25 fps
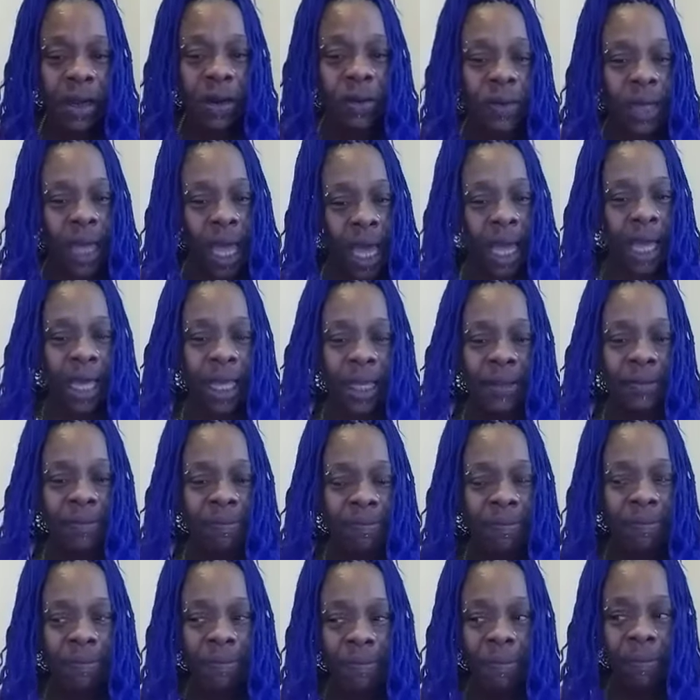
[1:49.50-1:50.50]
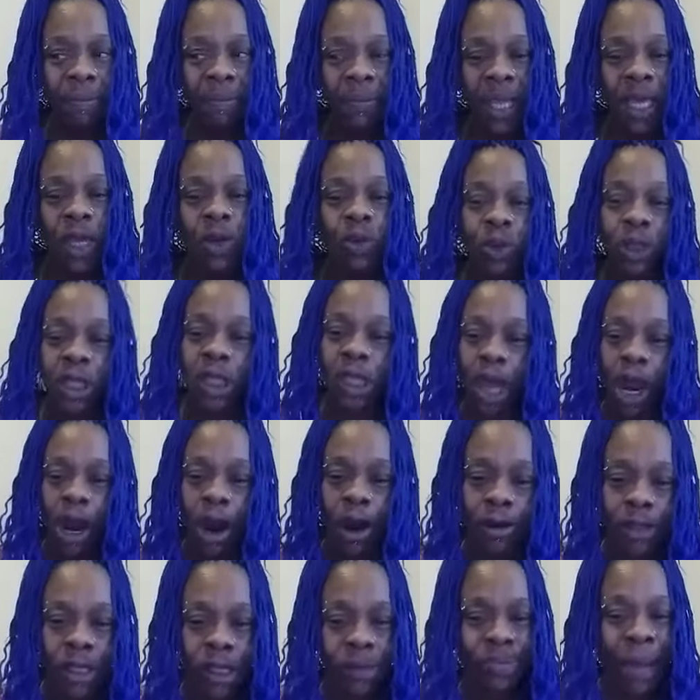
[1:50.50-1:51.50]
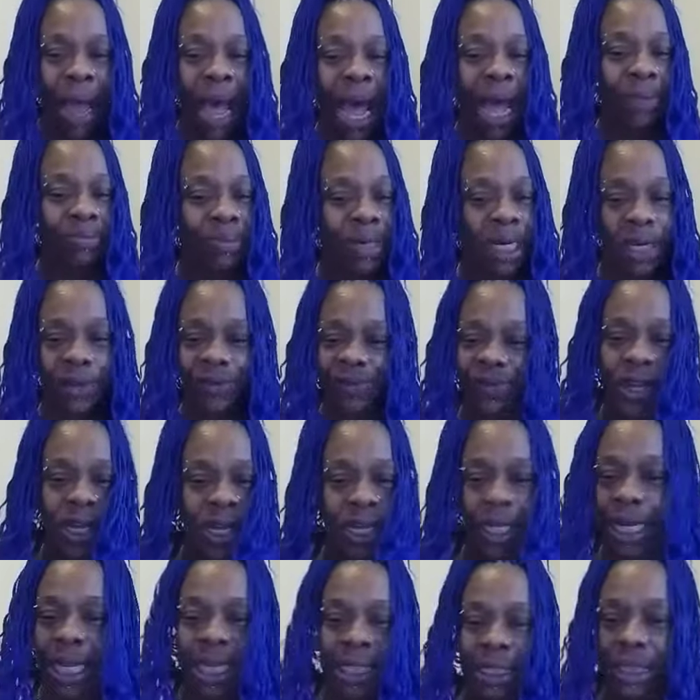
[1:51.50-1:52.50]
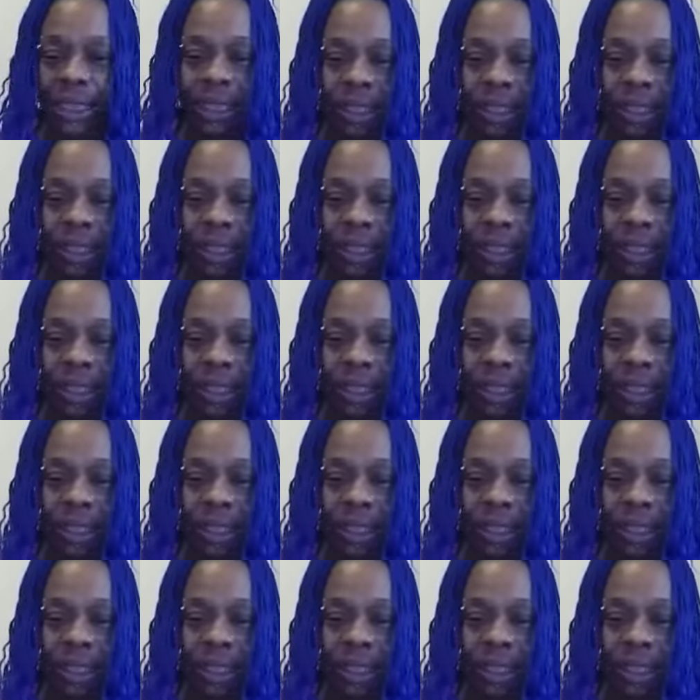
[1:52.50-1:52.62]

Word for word: Okay? He was cursed by a motherfucker that's